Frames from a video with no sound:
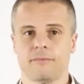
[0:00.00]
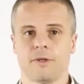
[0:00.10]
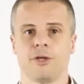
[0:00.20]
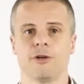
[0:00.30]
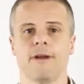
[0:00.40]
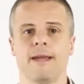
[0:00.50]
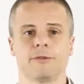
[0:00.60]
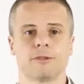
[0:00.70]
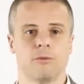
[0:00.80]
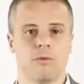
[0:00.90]
you're
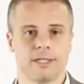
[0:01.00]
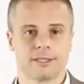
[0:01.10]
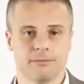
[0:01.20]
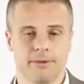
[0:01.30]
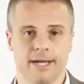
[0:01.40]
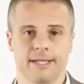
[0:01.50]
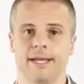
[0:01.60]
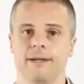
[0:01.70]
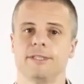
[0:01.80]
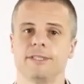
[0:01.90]
able to watch their body
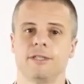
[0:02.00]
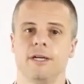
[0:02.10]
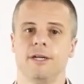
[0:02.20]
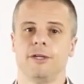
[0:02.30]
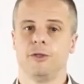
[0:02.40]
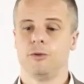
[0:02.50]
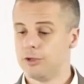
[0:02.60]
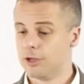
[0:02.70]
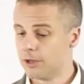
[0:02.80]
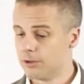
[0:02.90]
language. You
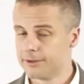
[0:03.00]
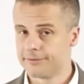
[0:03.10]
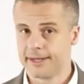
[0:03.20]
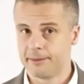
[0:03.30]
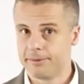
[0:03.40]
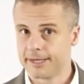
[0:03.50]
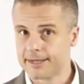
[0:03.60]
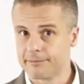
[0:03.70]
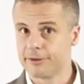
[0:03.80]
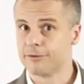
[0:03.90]
know if they pick
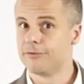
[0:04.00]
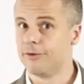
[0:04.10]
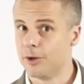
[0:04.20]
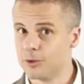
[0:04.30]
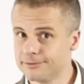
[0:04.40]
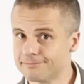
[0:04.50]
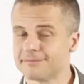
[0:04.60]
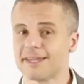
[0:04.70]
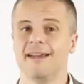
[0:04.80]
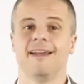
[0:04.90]
up their phone
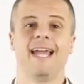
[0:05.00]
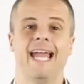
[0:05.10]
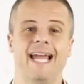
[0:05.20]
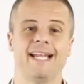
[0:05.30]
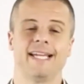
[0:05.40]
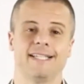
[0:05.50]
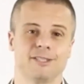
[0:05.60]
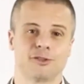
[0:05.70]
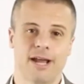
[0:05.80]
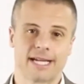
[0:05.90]
and get
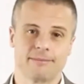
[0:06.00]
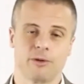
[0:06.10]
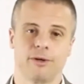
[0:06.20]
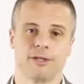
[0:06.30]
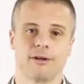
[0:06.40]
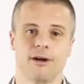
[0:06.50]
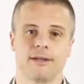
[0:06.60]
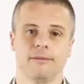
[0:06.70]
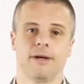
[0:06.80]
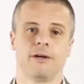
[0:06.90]
distracted by what you're
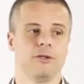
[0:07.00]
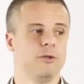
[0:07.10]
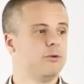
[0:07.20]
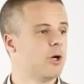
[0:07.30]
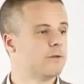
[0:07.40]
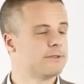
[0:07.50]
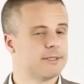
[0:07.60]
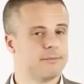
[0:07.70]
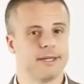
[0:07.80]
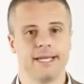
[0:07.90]
talking about. You know if
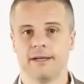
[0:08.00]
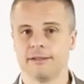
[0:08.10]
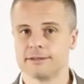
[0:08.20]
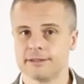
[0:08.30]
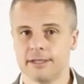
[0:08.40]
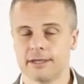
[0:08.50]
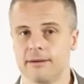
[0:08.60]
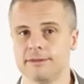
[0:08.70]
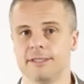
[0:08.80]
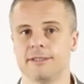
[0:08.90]
somebody else
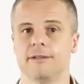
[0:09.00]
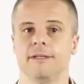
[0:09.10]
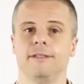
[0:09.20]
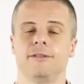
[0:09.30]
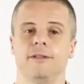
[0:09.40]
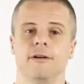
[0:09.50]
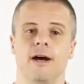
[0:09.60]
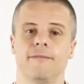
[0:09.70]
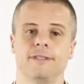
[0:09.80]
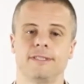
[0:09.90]
comes into their
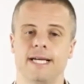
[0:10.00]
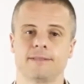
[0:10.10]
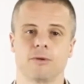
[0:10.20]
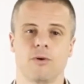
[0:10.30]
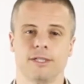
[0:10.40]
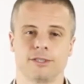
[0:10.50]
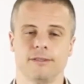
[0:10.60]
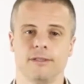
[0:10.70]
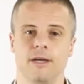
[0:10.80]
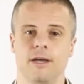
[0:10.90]
office to ask them a
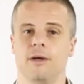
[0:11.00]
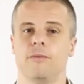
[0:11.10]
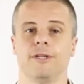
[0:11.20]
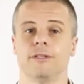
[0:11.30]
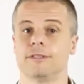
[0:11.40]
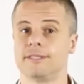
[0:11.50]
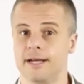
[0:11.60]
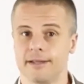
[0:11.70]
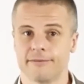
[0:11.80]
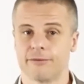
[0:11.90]
question. When you're
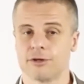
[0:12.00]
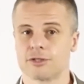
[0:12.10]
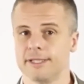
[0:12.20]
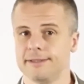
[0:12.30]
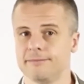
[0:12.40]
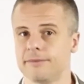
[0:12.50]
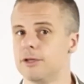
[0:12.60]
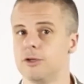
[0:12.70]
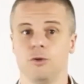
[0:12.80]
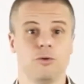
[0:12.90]
selling virtually,
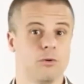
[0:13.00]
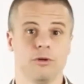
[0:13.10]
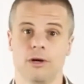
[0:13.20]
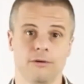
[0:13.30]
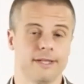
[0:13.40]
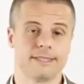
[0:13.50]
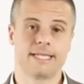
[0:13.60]
you don't know if that's